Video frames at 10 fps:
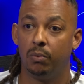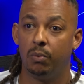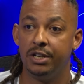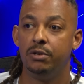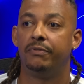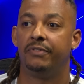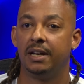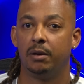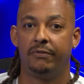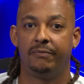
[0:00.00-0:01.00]
When you
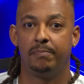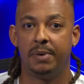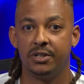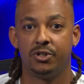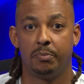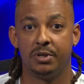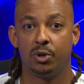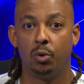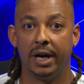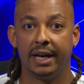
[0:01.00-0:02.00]
feel a pit stop is
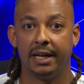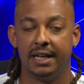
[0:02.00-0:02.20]
quick,